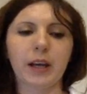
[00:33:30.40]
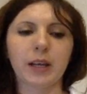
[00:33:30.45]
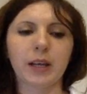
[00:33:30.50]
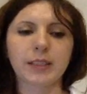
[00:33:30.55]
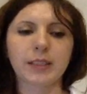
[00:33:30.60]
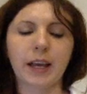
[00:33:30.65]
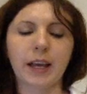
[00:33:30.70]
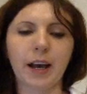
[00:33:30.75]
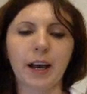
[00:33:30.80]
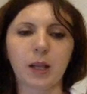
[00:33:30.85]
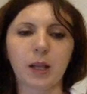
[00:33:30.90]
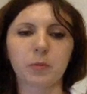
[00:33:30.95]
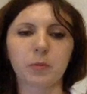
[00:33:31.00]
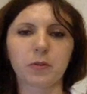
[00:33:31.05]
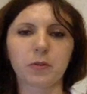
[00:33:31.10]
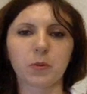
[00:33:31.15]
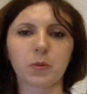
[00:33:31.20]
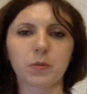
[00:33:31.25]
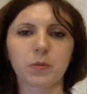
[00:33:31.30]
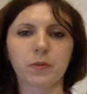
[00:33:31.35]
the help
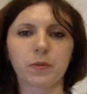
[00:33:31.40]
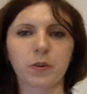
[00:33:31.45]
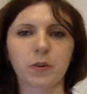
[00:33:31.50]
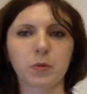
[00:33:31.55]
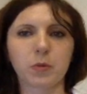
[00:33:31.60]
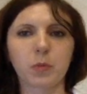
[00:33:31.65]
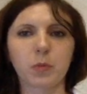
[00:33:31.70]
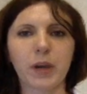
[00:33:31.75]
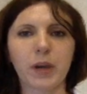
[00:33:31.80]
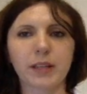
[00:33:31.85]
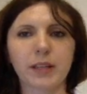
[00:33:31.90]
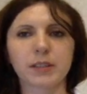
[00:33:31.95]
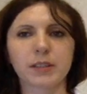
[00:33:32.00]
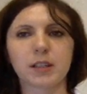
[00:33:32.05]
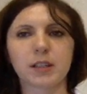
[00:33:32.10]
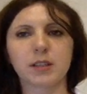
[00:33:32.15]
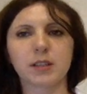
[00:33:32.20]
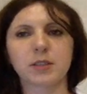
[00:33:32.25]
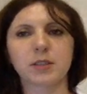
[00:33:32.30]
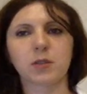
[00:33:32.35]
from your
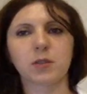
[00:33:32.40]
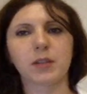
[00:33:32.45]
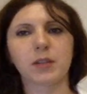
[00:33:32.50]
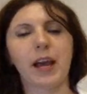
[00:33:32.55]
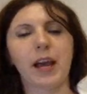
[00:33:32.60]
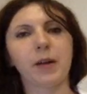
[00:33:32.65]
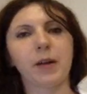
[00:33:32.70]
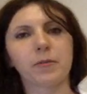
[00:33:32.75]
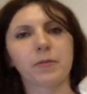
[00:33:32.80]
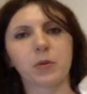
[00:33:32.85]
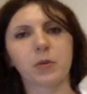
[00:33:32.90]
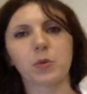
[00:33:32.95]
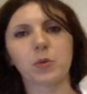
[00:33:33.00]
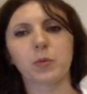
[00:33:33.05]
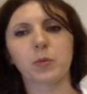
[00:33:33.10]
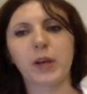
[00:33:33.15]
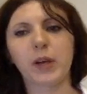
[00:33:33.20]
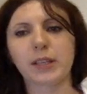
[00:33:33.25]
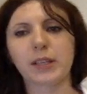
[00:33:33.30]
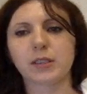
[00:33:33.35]
mentor. So the help from your
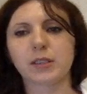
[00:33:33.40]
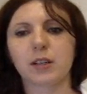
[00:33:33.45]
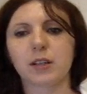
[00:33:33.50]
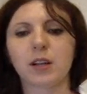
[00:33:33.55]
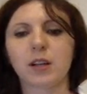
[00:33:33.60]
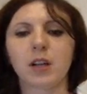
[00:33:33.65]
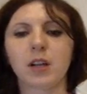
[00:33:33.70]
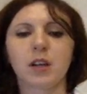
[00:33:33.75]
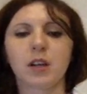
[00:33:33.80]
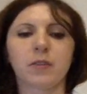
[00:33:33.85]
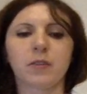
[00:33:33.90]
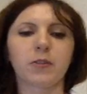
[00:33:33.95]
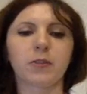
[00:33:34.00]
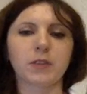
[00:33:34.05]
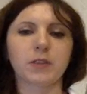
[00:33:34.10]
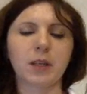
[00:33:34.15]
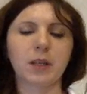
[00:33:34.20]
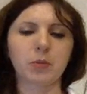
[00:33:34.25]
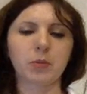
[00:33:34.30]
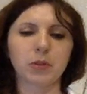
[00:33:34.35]
mentor, for
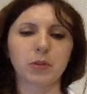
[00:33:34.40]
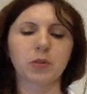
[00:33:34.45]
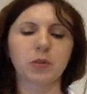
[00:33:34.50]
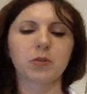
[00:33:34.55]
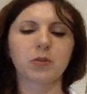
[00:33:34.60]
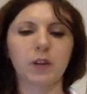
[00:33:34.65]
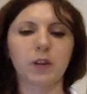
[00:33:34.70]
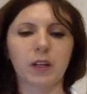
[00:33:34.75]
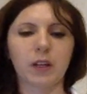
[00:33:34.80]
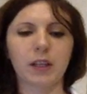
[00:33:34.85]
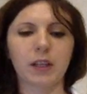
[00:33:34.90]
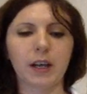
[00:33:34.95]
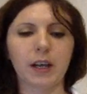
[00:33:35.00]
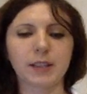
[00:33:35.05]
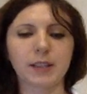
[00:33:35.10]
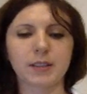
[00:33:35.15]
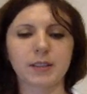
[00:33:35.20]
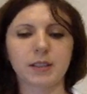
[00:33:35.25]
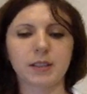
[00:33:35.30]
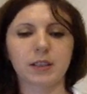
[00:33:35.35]
example, you
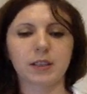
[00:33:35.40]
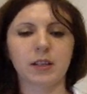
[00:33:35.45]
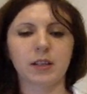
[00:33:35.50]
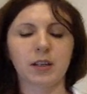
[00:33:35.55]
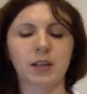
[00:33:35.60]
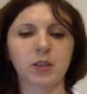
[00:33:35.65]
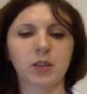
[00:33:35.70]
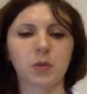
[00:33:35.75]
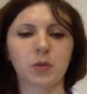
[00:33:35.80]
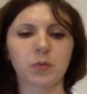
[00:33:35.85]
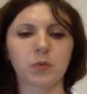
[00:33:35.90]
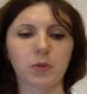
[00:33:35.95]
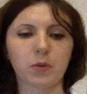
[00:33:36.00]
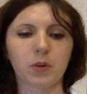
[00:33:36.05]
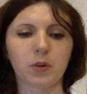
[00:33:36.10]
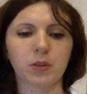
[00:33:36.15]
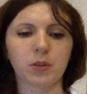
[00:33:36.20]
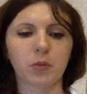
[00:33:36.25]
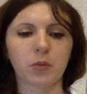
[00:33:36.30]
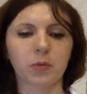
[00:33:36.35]
realize
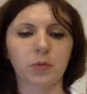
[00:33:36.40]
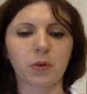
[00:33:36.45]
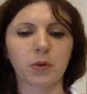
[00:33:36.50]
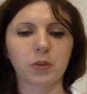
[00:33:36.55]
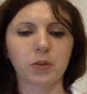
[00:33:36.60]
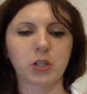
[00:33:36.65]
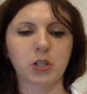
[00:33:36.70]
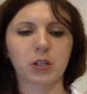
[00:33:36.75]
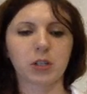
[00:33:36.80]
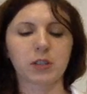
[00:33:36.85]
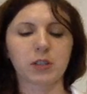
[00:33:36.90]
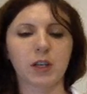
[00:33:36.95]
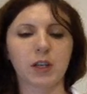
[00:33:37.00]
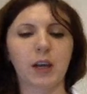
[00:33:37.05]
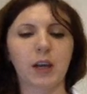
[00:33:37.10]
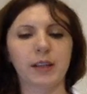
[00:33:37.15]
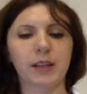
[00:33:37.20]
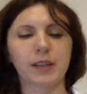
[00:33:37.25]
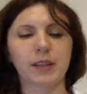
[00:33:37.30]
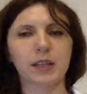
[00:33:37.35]
your project,
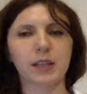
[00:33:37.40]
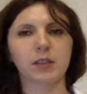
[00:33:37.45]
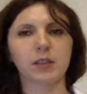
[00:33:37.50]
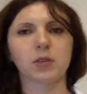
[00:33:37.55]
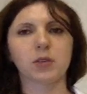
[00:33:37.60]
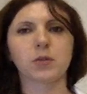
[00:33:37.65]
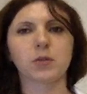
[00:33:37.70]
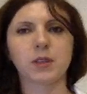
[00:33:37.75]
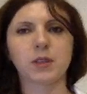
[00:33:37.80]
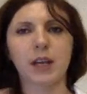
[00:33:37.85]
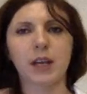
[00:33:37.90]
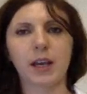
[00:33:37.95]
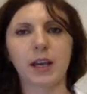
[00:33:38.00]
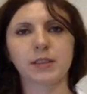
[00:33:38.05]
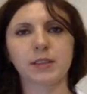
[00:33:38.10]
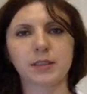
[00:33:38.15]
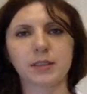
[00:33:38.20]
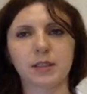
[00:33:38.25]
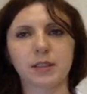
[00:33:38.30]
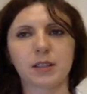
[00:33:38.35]
and then you
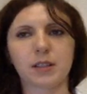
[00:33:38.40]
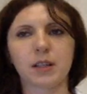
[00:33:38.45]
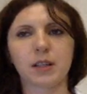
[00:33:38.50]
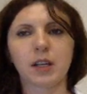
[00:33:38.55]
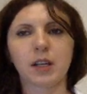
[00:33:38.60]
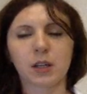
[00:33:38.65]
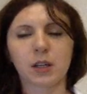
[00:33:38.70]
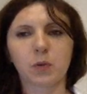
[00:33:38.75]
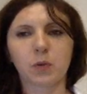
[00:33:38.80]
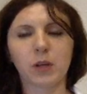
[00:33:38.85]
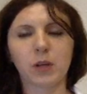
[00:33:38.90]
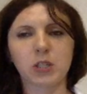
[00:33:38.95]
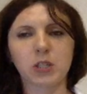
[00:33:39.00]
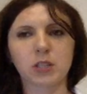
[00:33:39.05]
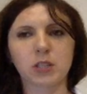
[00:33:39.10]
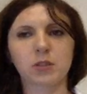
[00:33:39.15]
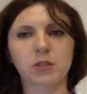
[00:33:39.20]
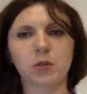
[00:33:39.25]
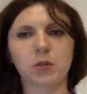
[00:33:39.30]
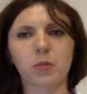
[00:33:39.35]
send
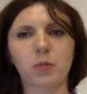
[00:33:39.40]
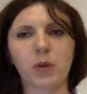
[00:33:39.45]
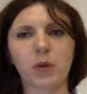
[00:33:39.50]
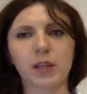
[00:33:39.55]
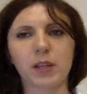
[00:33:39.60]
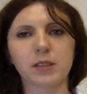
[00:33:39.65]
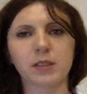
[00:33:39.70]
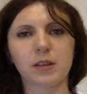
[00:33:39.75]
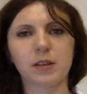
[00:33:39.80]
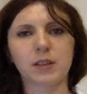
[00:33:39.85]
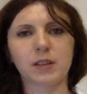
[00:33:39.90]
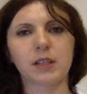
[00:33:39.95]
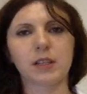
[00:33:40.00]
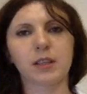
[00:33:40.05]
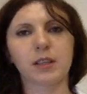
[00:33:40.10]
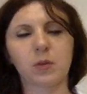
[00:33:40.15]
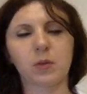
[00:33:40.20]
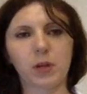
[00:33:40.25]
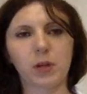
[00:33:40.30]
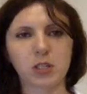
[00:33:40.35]
questions to your mentor, and
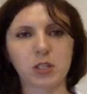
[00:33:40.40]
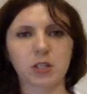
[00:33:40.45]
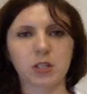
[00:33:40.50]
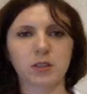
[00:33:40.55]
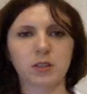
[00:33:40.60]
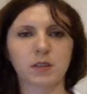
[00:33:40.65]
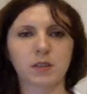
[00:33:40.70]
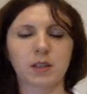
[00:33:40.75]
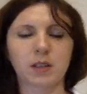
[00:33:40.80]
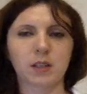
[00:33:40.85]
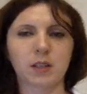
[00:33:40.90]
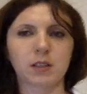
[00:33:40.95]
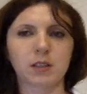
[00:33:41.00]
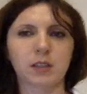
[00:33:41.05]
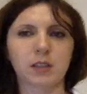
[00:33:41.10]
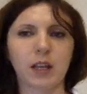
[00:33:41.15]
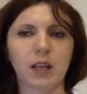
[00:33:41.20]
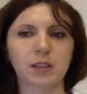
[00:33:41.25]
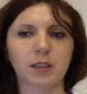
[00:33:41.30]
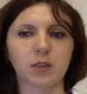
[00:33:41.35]
then
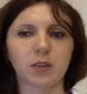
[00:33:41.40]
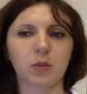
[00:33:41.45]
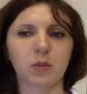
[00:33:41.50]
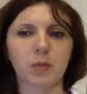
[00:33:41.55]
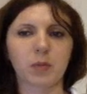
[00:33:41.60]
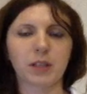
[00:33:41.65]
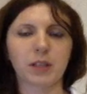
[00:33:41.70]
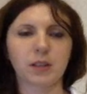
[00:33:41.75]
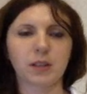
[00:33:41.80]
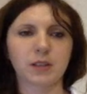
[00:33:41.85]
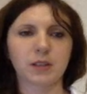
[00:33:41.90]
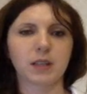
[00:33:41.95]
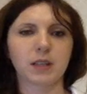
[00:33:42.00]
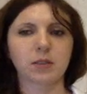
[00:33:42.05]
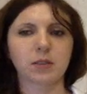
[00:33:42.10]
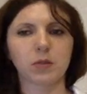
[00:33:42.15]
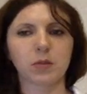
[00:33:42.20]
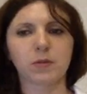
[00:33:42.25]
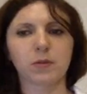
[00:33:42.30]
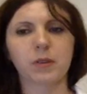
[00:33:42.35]
then your mentor
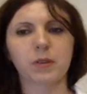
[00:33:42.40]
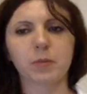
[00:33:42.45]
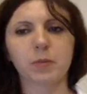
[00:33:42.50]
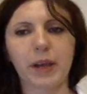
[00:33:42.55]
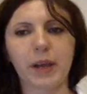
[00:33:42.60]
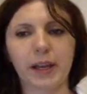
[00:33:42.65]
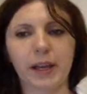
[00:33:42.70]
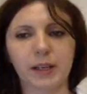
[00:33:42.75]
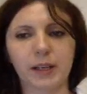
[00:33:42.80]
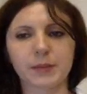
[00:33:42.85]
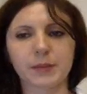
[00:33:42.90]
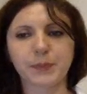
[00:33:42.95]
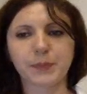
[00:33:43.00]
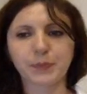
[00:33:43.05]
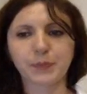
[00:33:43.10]
sends you feedback.